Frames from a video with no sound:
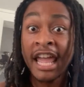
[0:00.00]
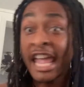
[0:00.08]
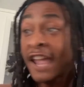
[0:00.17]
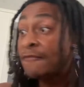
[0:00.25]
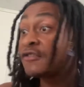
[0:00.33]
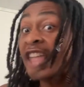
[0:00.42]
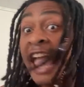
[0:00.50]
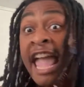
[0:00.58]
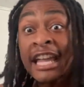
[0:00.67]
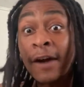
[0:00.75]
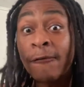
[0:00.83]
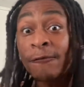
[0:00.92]
If they
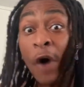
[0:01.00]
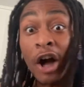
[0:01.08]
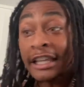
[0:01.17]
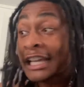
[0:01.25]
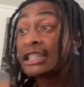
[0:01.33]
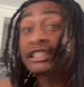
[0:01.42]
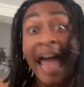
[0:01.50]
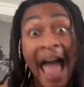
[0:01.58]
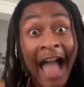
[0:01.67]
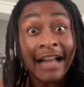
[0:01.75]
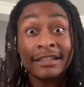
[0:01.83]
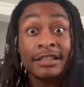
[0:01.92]
can fucking
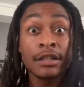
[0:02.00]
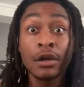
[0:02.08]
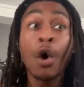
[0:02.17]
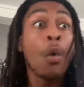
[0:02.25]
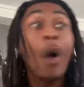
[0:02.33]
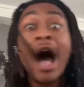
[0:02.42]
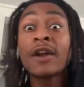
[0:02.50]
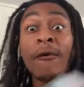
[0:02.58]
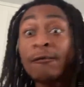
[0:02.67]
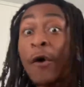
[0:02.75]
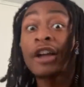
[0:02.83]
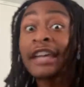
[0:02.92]
tax, why the fuck